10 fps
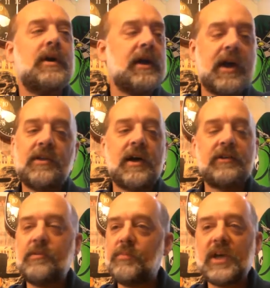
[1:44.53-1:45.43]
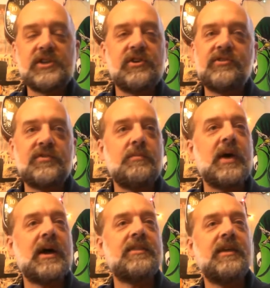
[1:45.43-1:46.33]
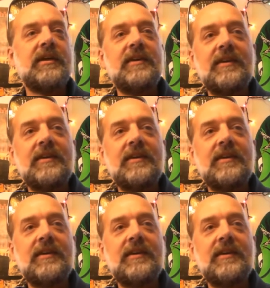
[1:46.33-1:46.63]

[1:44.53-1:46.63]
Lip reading: I got some pictures from back then.